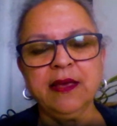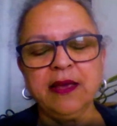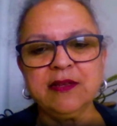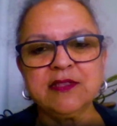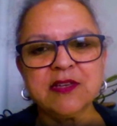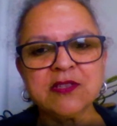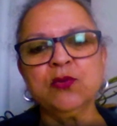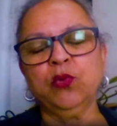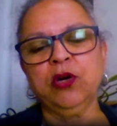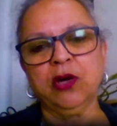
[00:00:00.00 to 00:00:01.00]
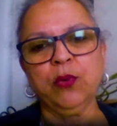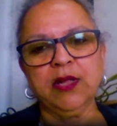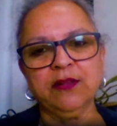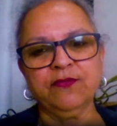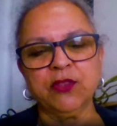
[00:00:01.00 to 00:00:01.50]
it doesn't work
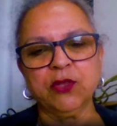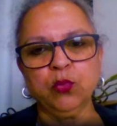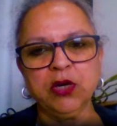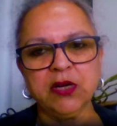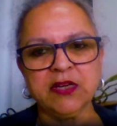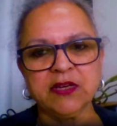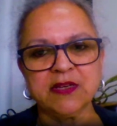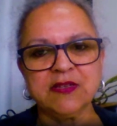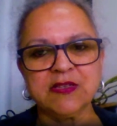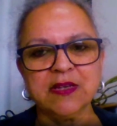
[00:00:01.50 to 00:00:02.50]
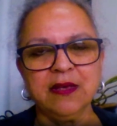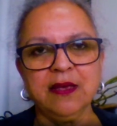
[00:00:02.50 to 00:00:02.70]
well for the workers.